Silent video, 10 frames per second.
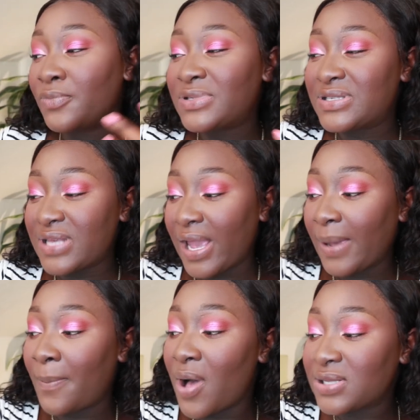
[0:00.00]

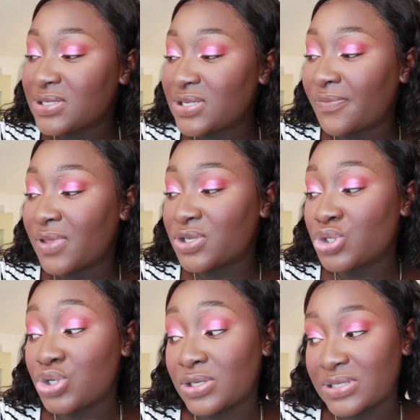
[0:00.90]
Say positive
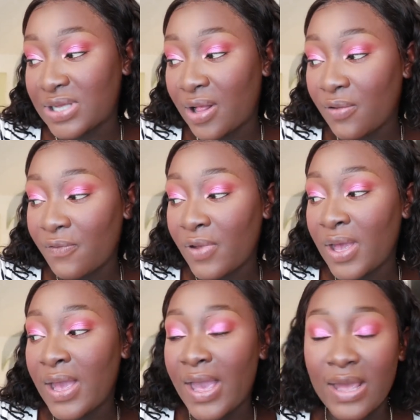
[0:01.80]
things to yourself
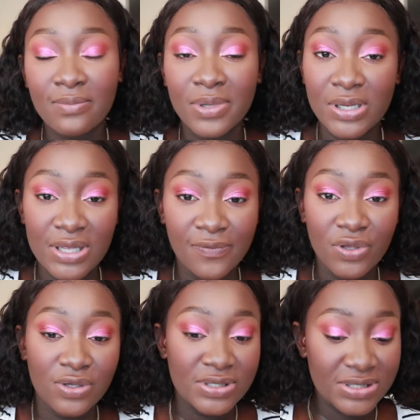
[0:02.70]
and believe
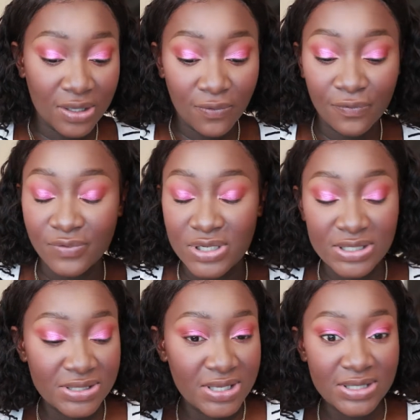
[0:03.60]
in yourself.
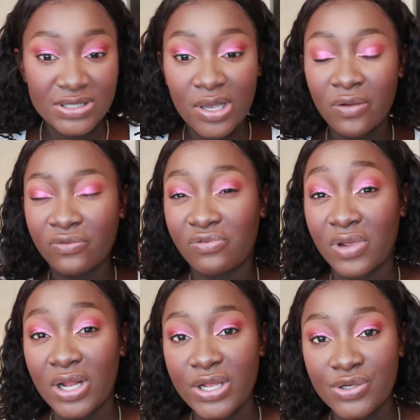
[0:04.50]
These things
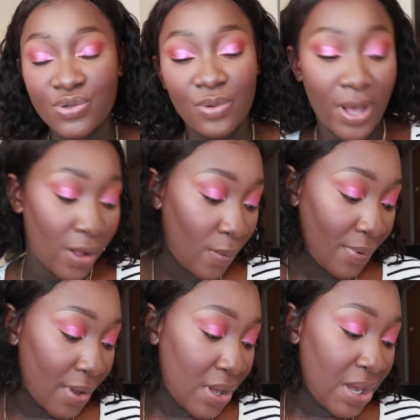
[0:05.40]
really do help.